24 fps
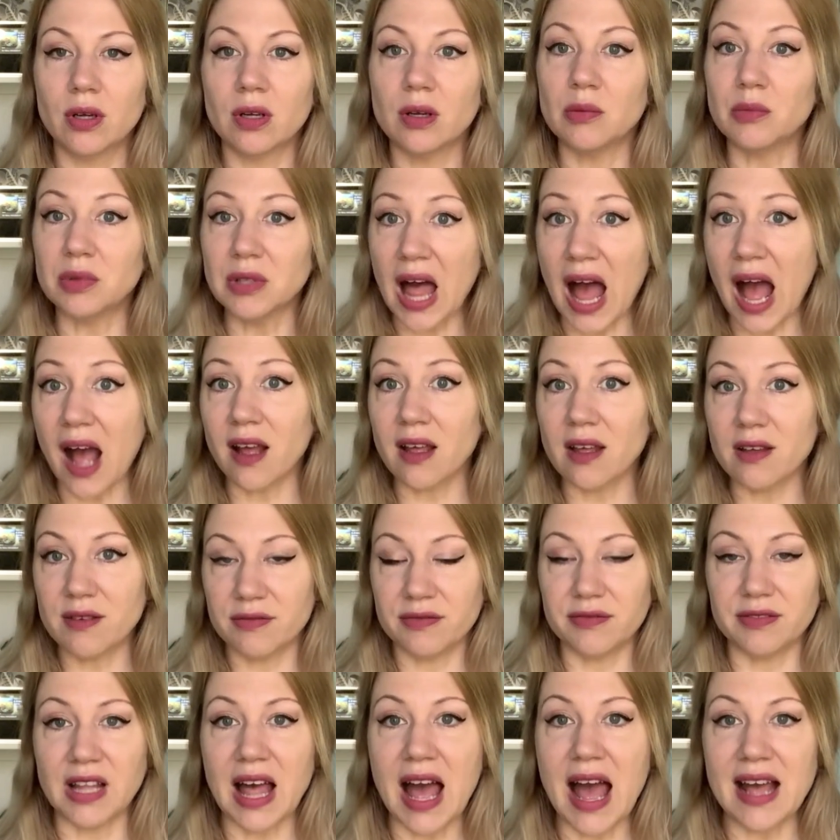block
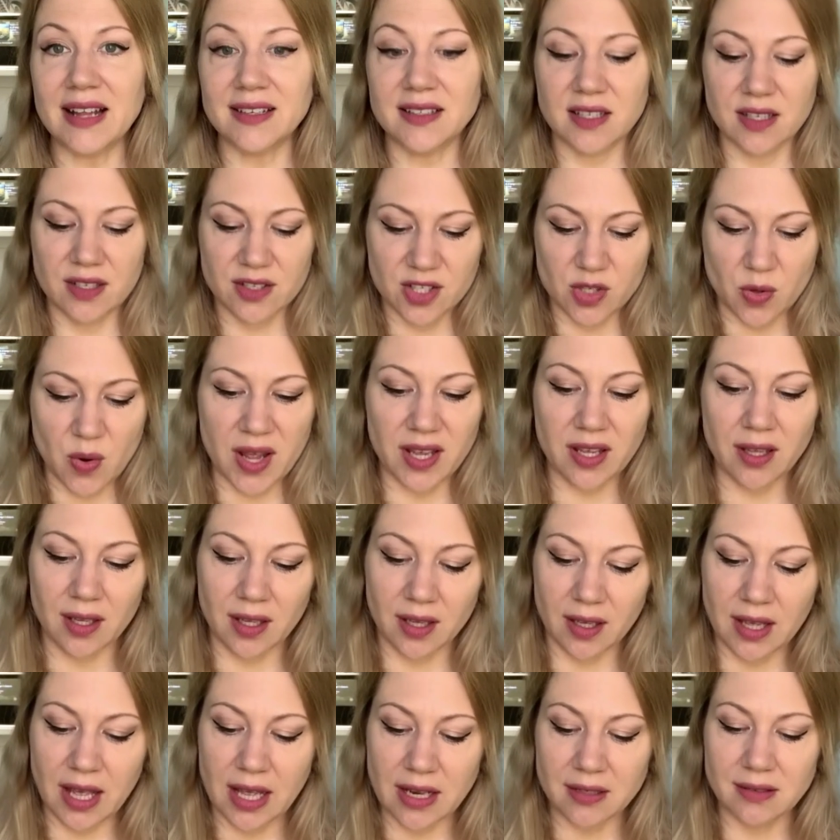flat so I can
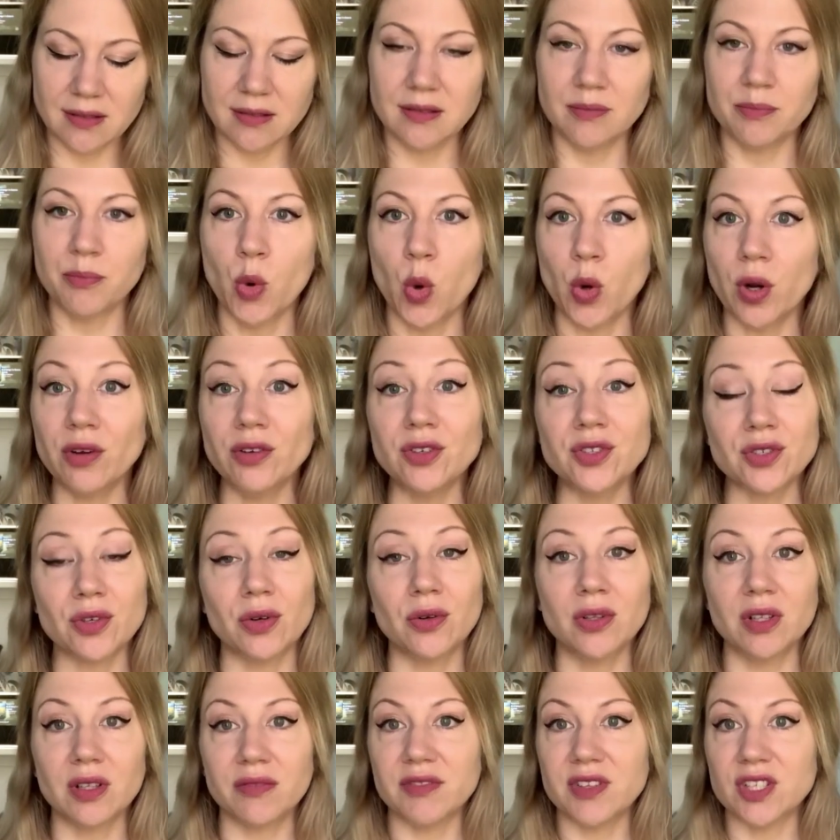get more
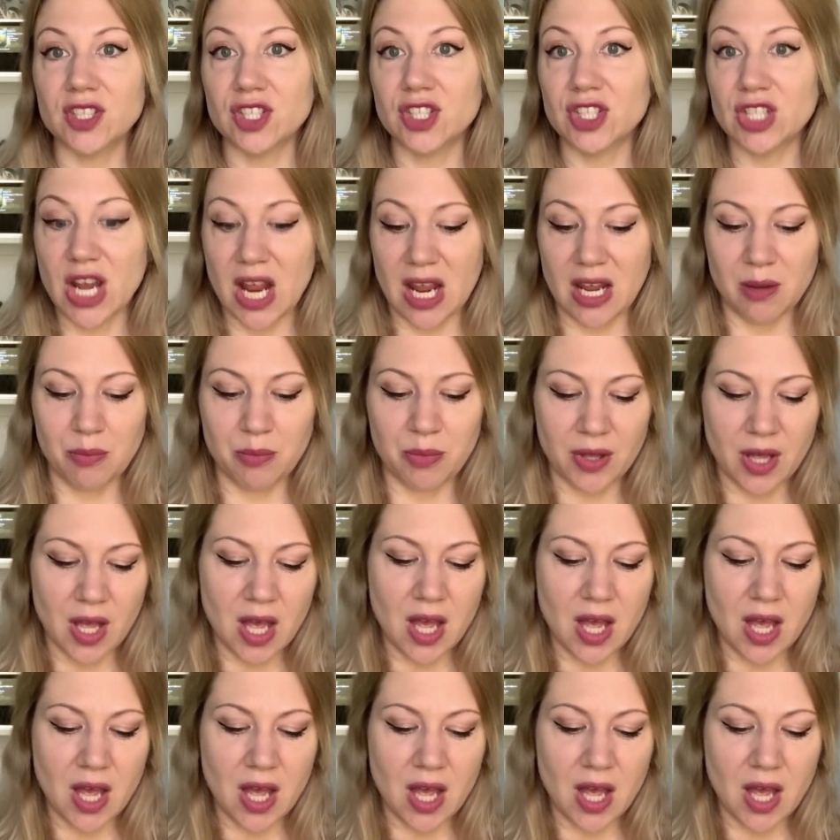control of the shape,